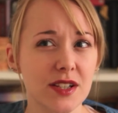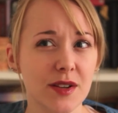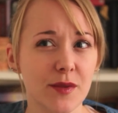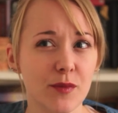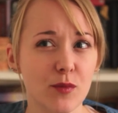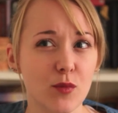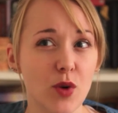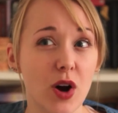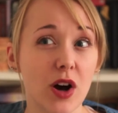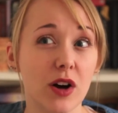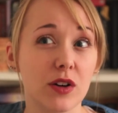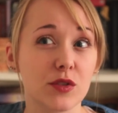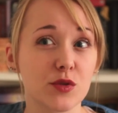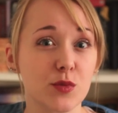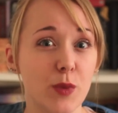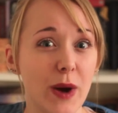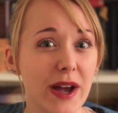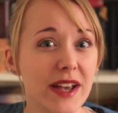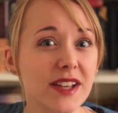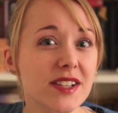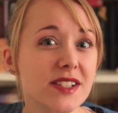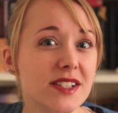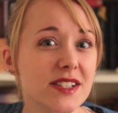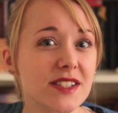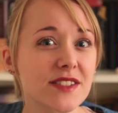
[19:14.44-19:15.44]
Wild
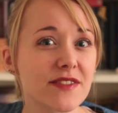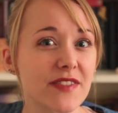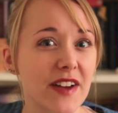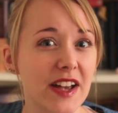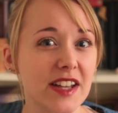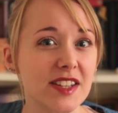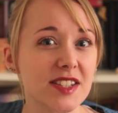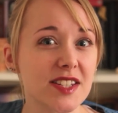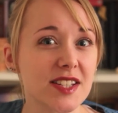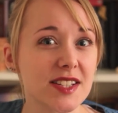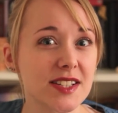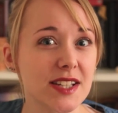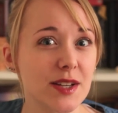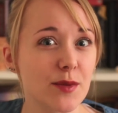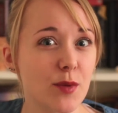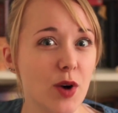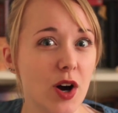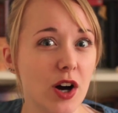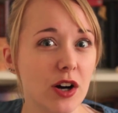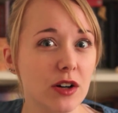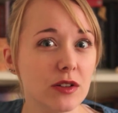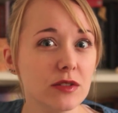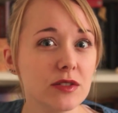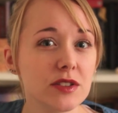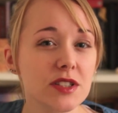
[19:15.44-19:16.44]
West fantasy
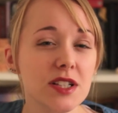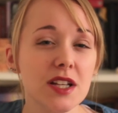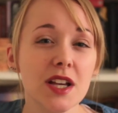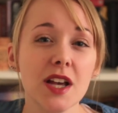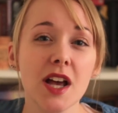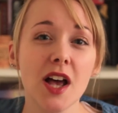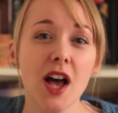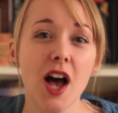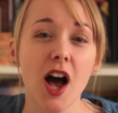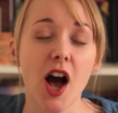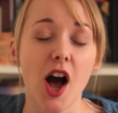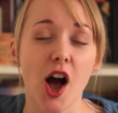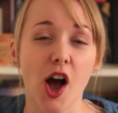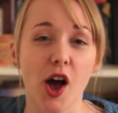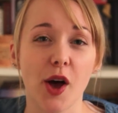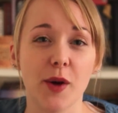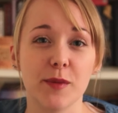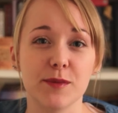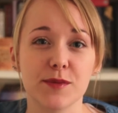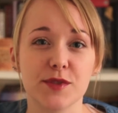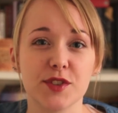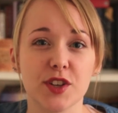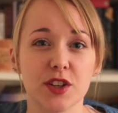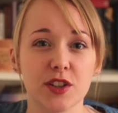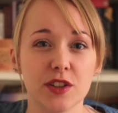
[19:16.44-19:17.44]
world.
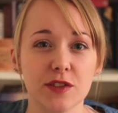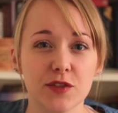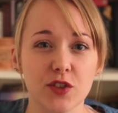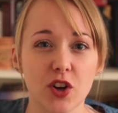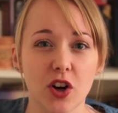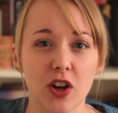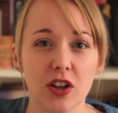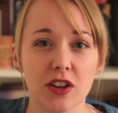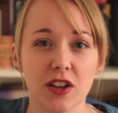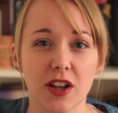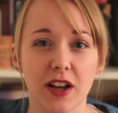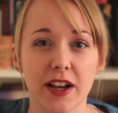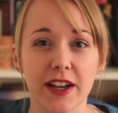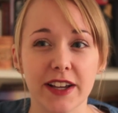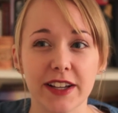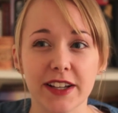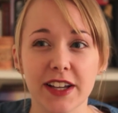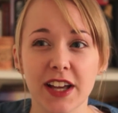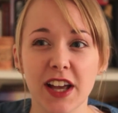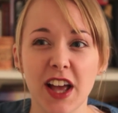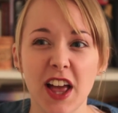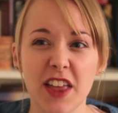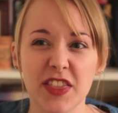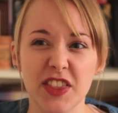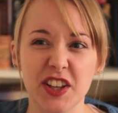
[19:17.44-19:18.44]
So you've got like
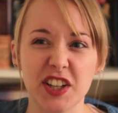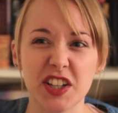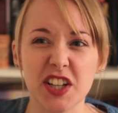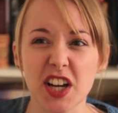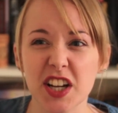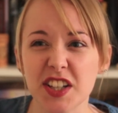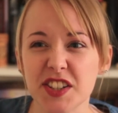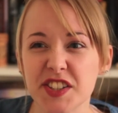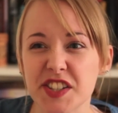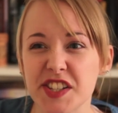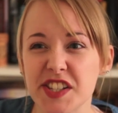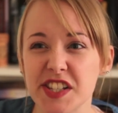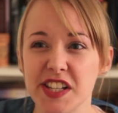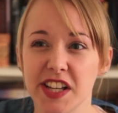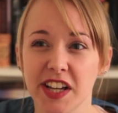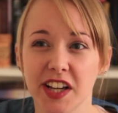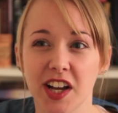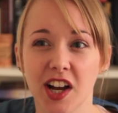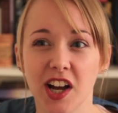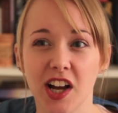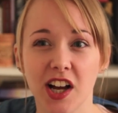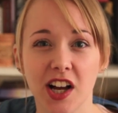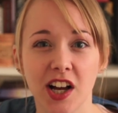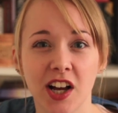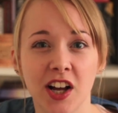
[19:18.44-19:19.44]
the
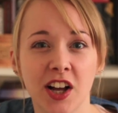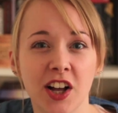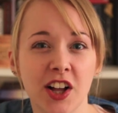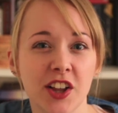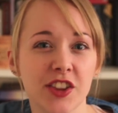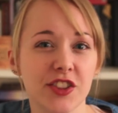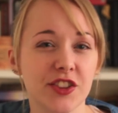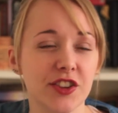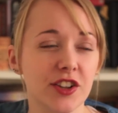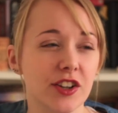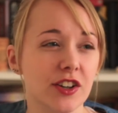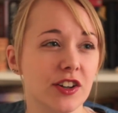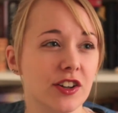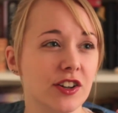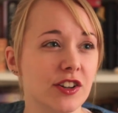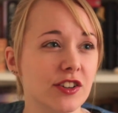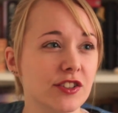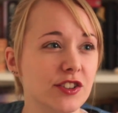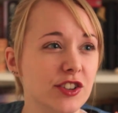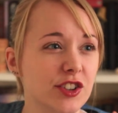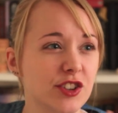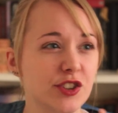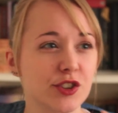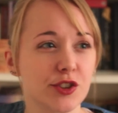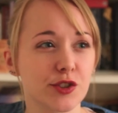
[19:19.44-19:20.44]
gunslinger,
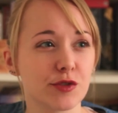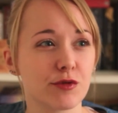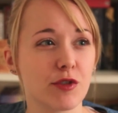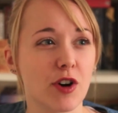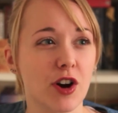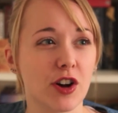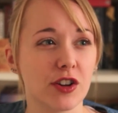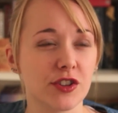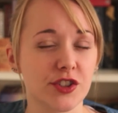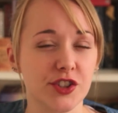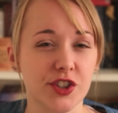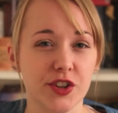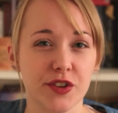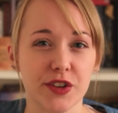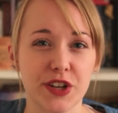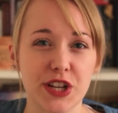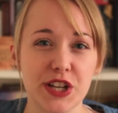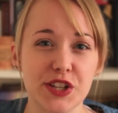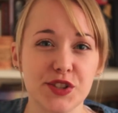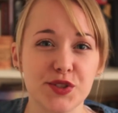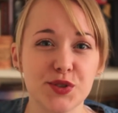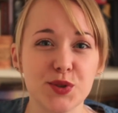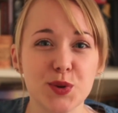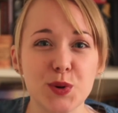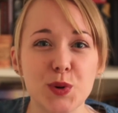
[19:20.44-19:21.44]
the good rancher and
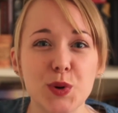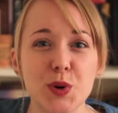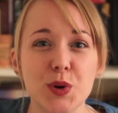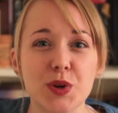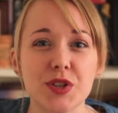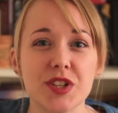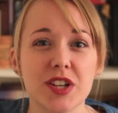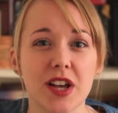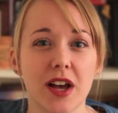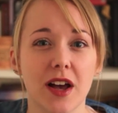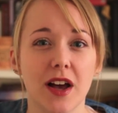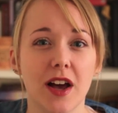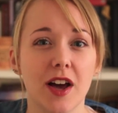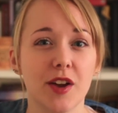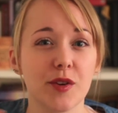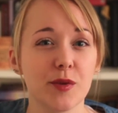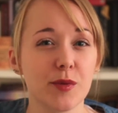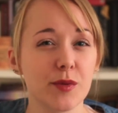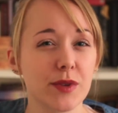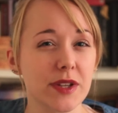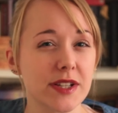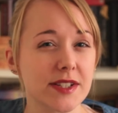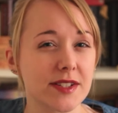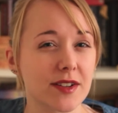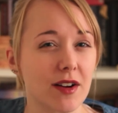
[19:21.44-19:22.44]
his daughter, and all
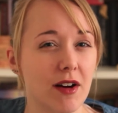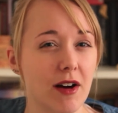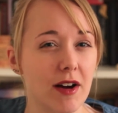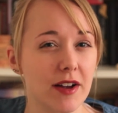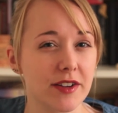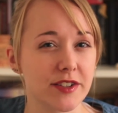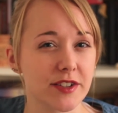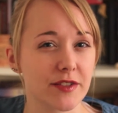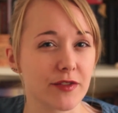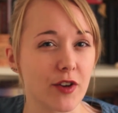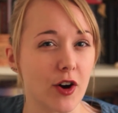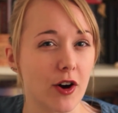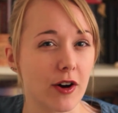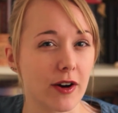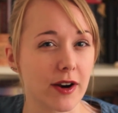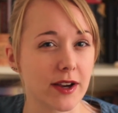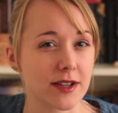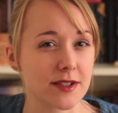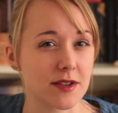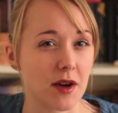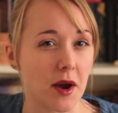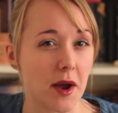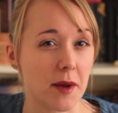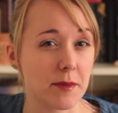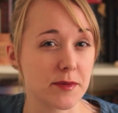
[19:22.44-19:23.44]
these kind of
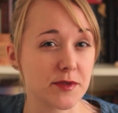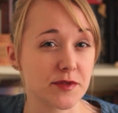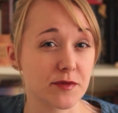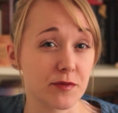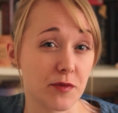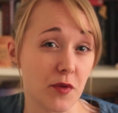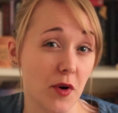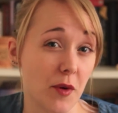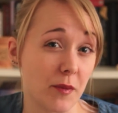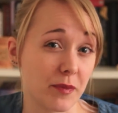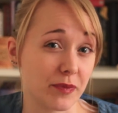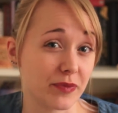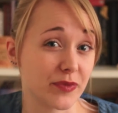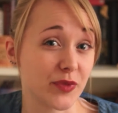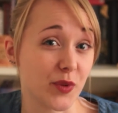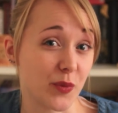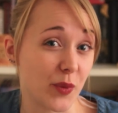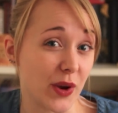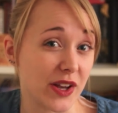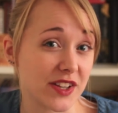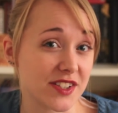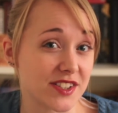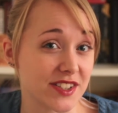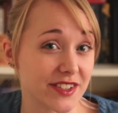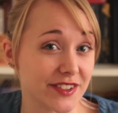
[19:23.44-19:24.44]
archetypes from the
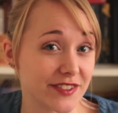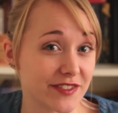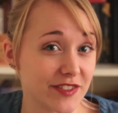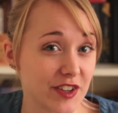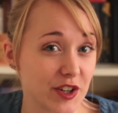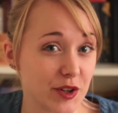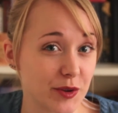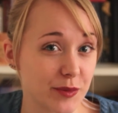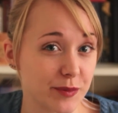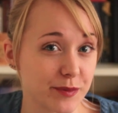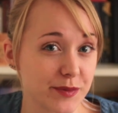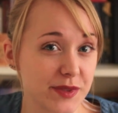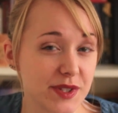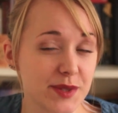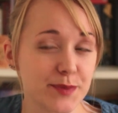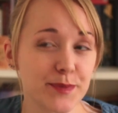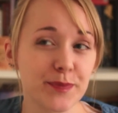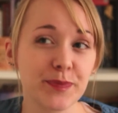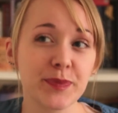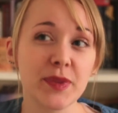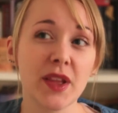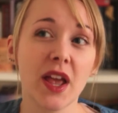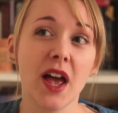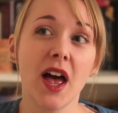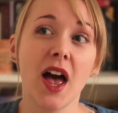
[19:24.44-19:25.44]
Western films.
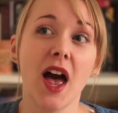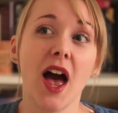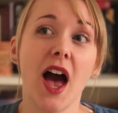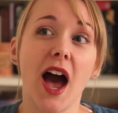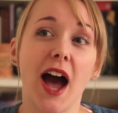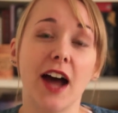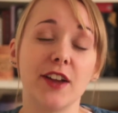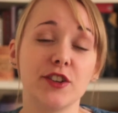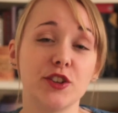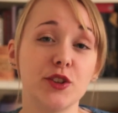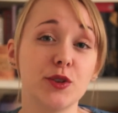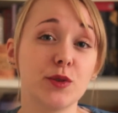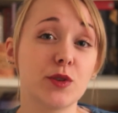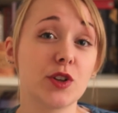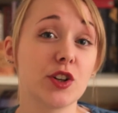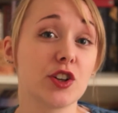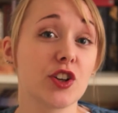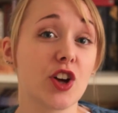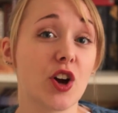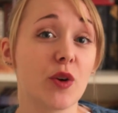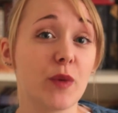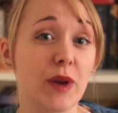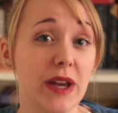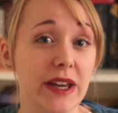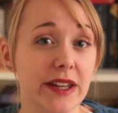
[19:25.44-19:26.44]
And you can
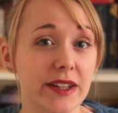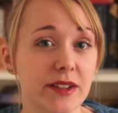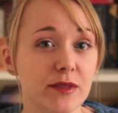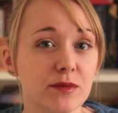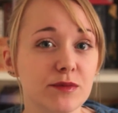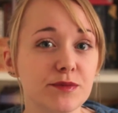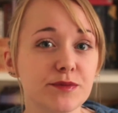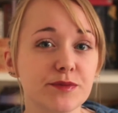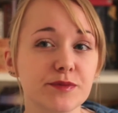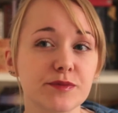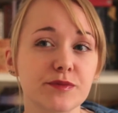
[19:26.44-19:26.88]
go in